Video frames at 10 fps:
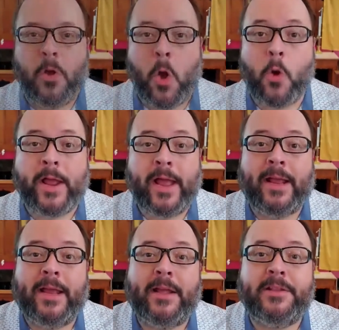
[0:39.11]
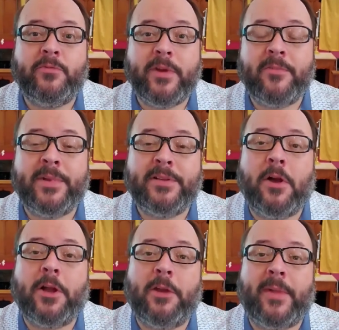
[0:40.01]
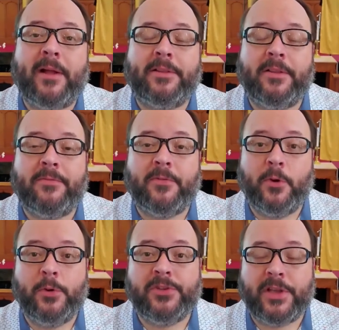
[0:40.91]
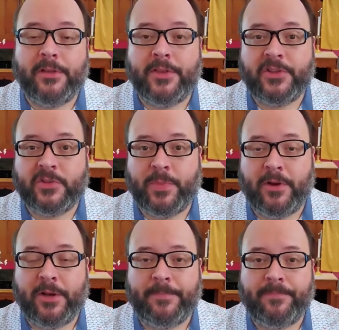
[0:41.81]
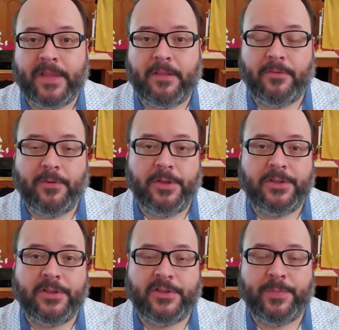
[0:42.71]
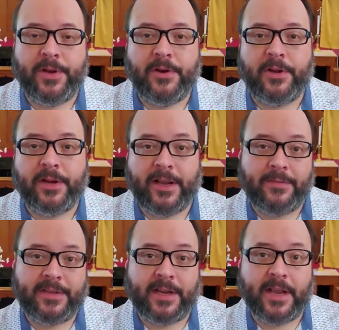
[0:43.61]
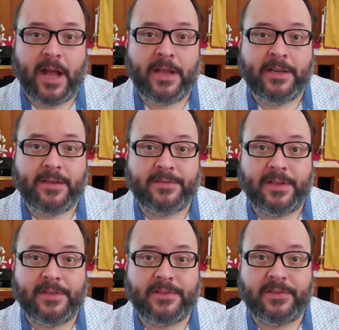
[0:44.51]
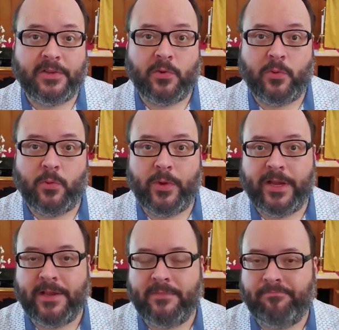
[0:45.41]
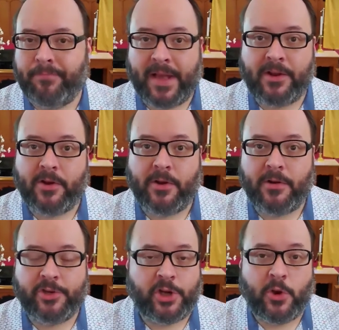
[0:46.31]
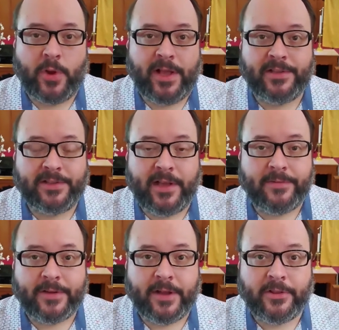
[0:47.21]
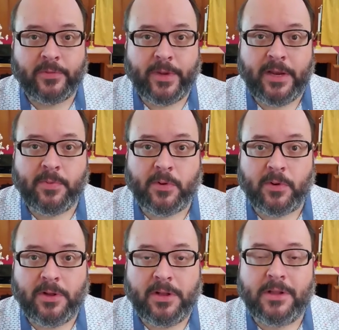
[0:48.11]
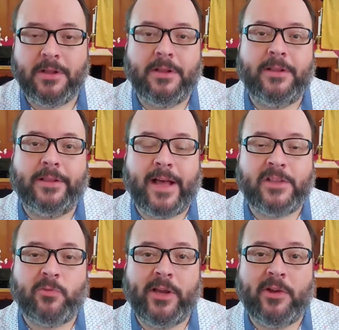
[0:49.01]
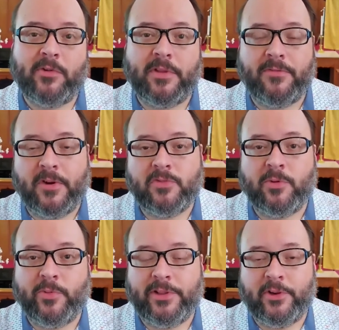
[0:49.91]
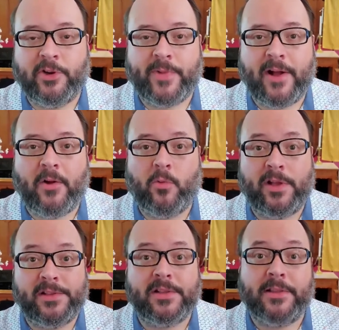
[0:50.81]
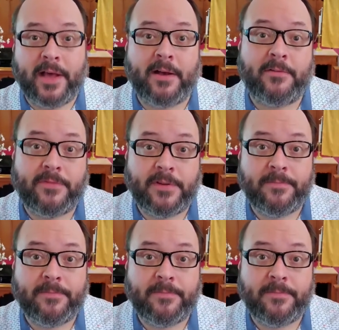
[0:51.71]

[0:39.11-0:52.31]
Okay, kids, we have been talking about the fruits of the Spirit. The fruits of the Spirit are gifts that God gives us so we can better show His love to other people. Last week, the first one we learned about was love.